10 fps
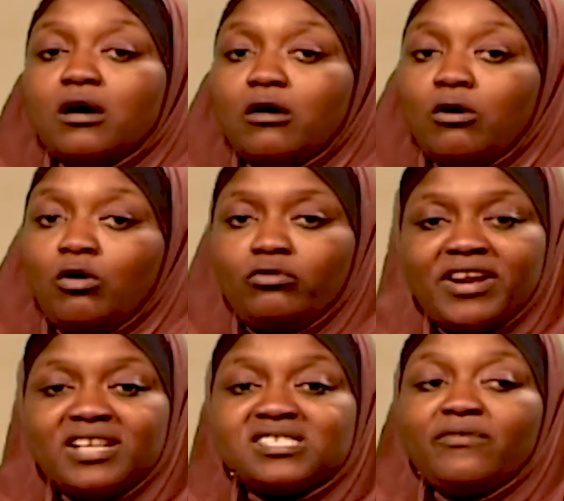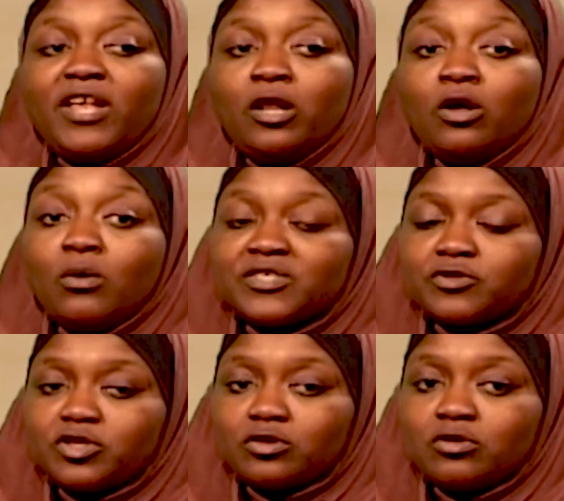or relatively lower
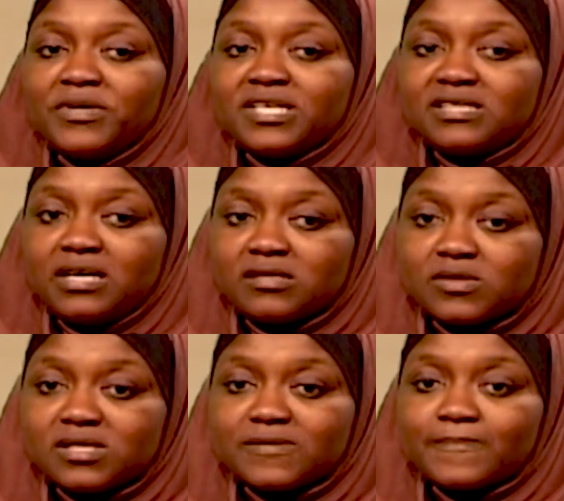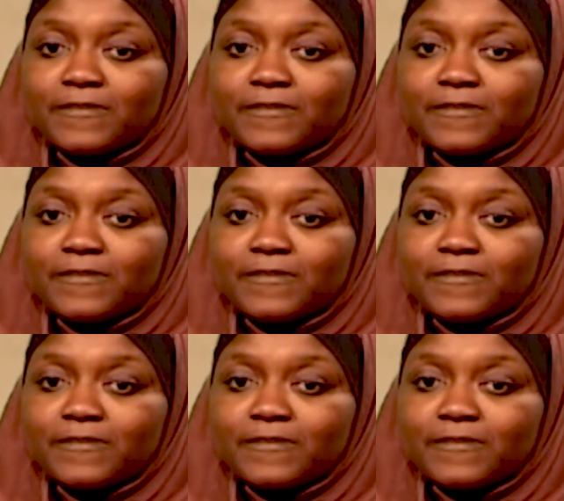socioeconomic status?